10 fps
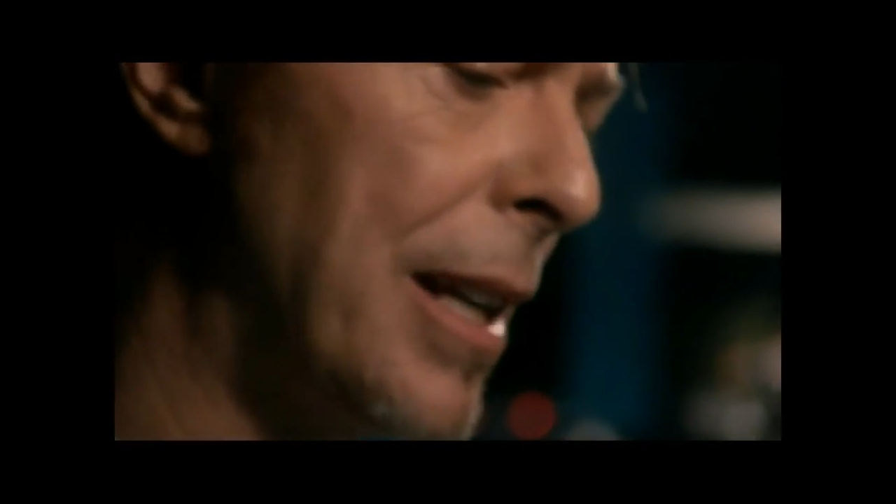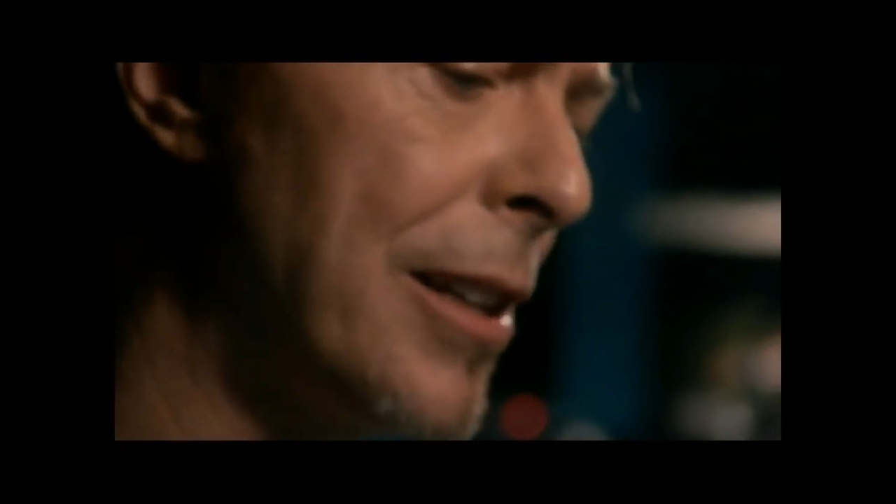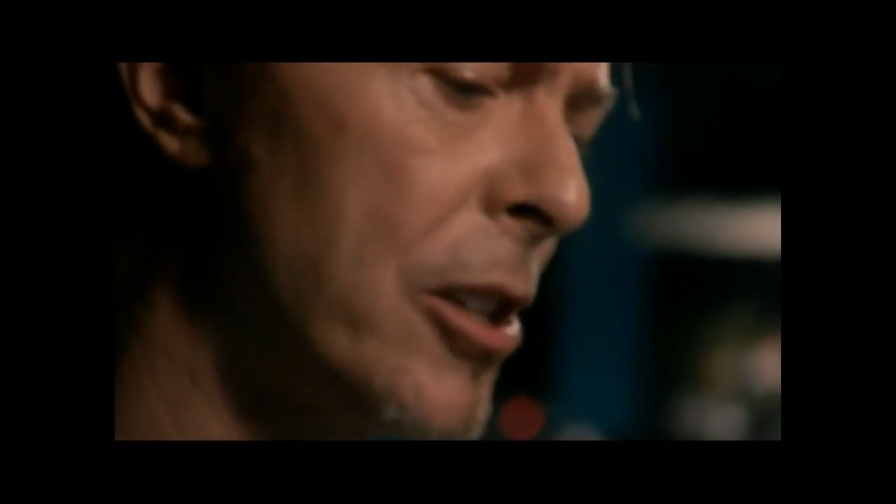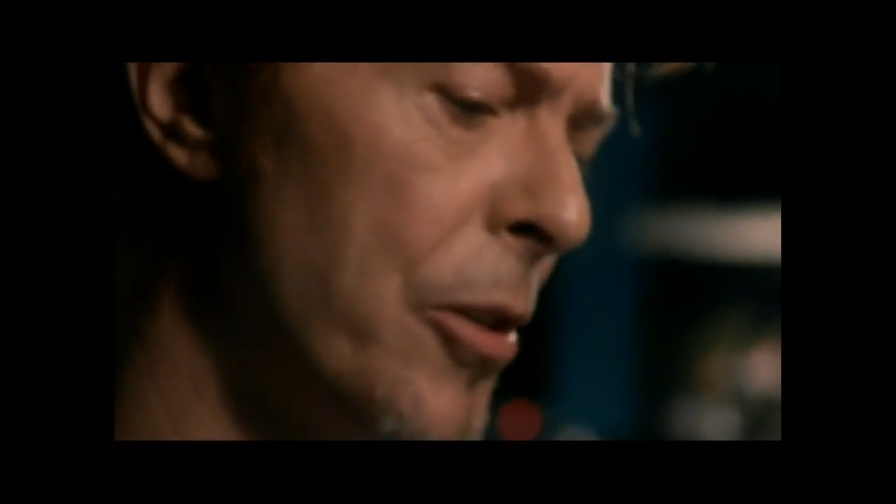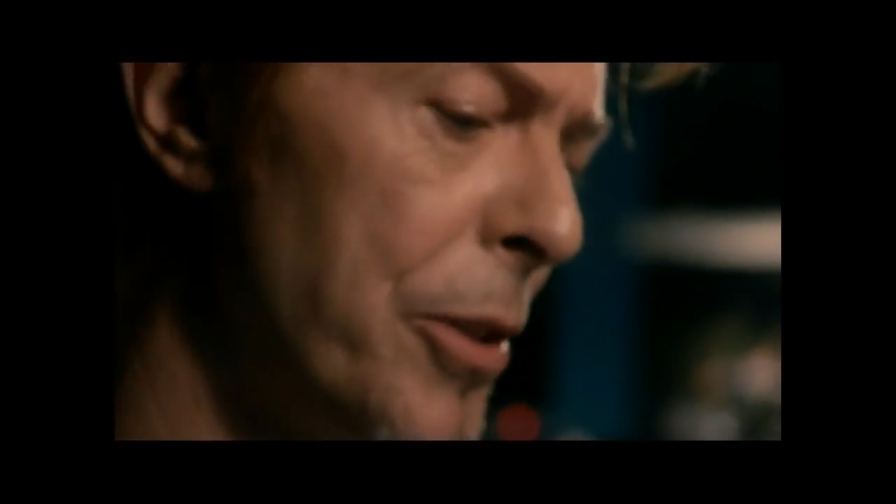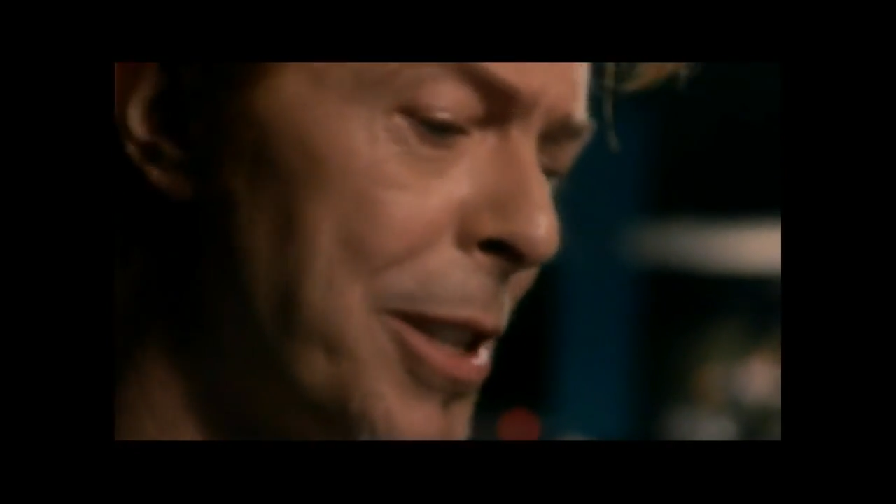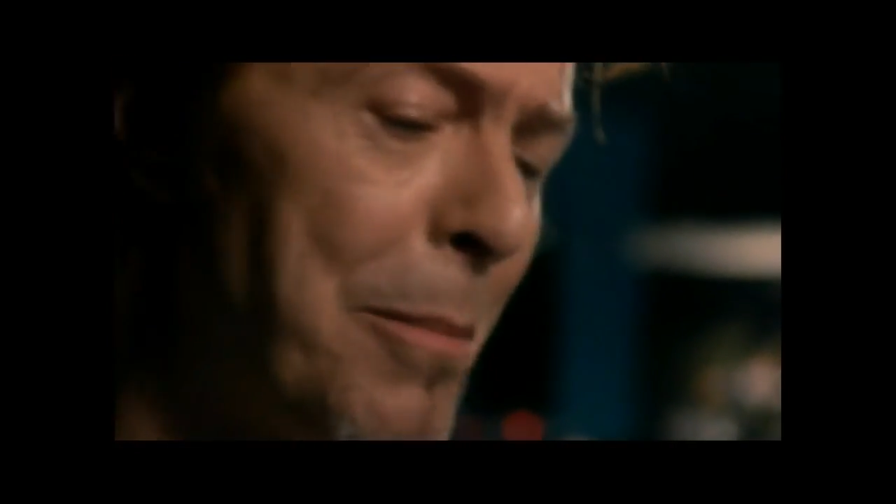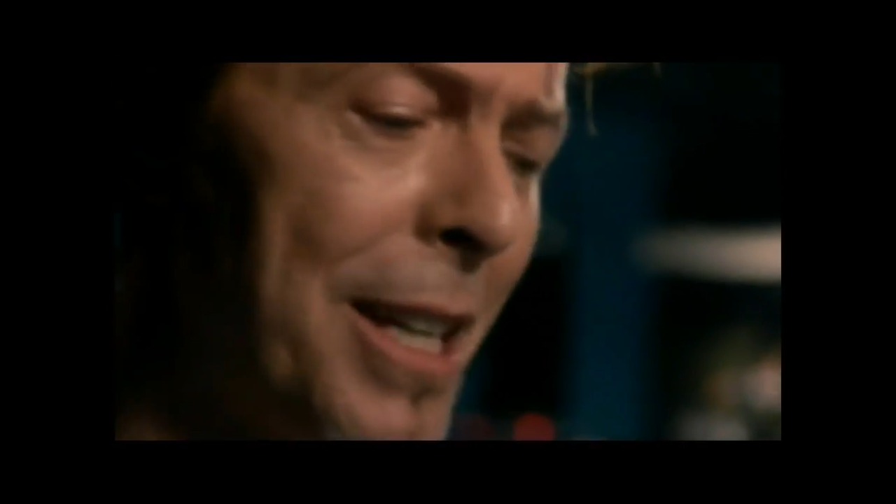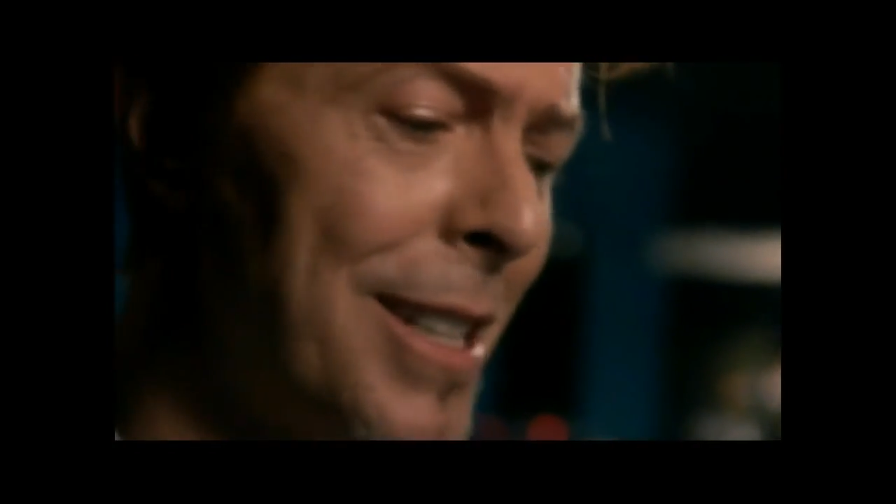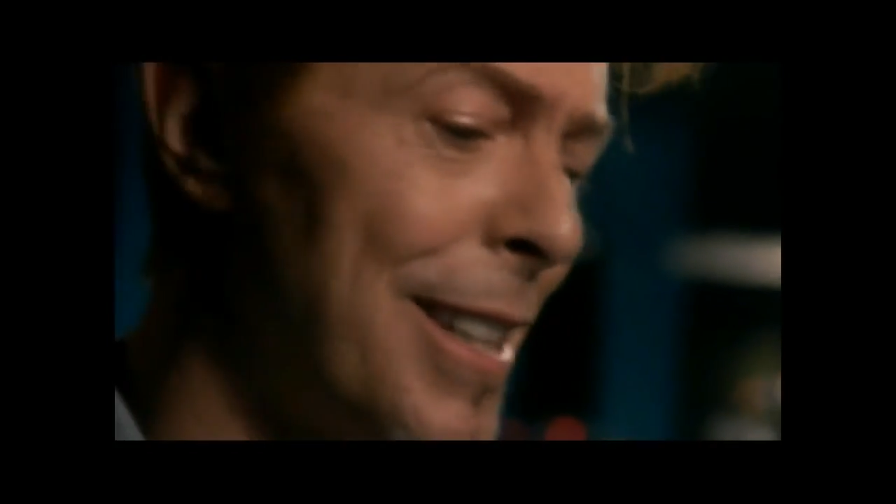Medals,
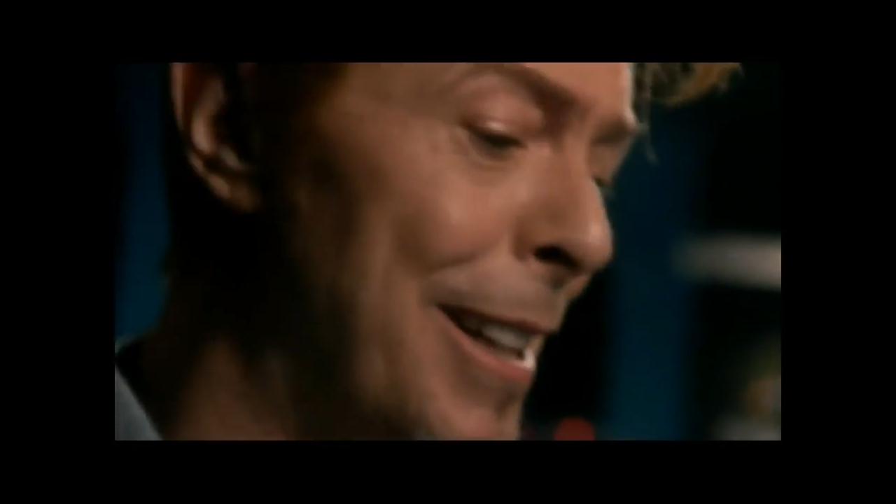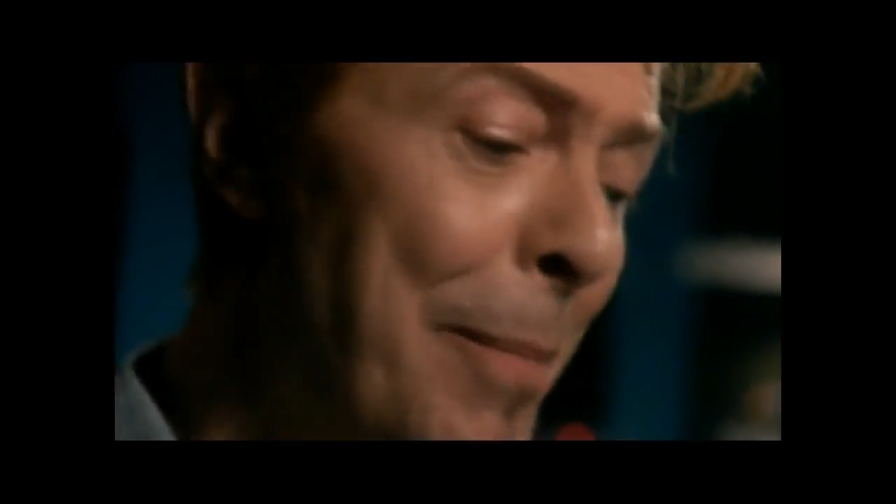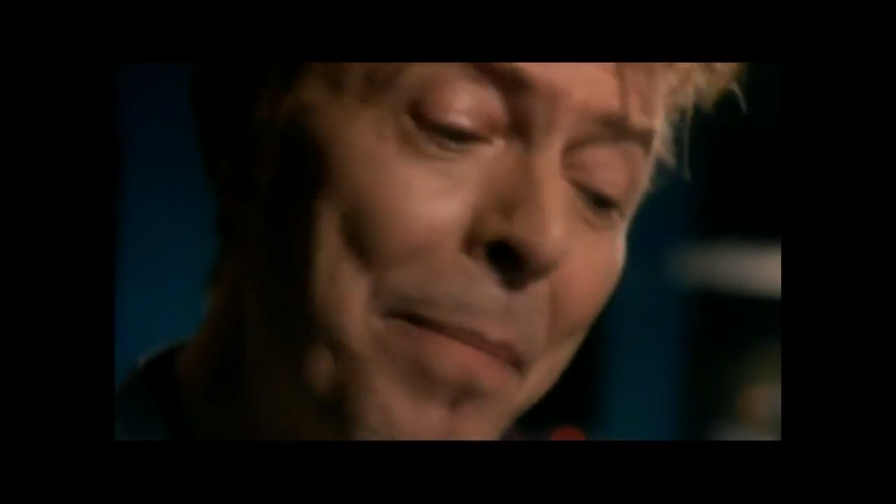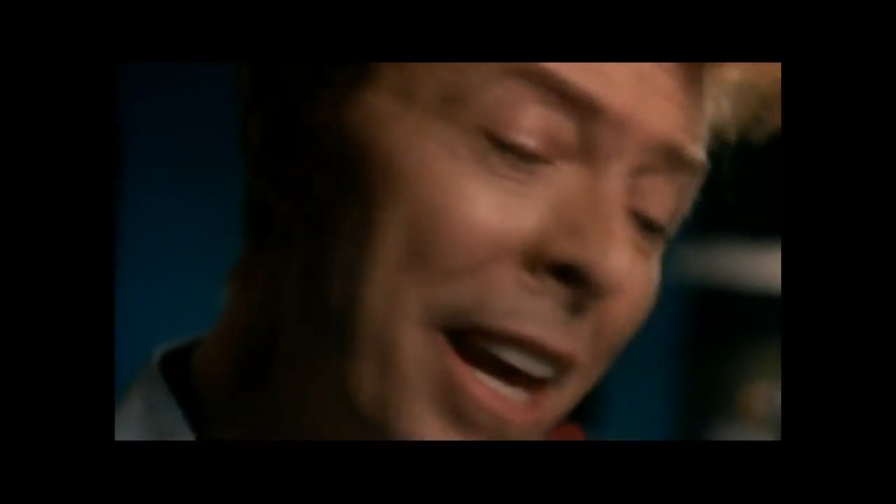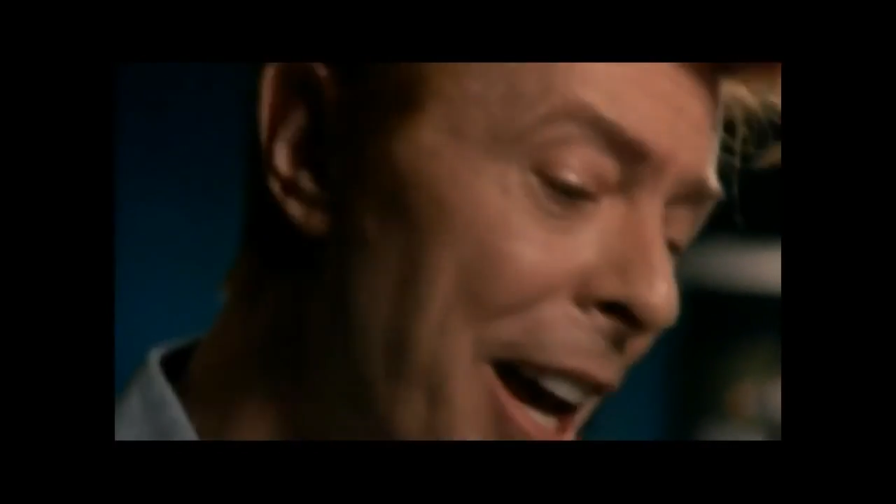Hoist the Mainsail.